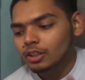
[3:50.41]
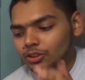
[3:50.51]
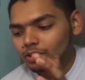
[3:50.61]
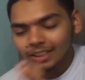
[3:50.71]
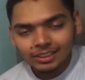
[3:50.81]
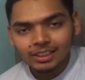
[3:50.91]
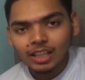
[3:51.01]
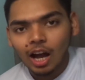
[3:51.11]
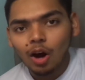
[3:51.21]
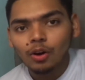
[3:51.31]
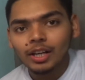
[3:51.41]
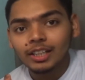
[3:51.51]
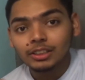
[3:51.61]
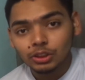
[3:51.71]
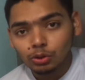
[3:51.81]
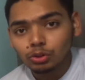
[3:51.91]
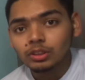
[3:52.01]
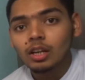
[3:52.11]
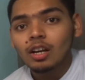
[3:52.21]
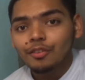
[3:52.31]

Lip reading: So this is how it is used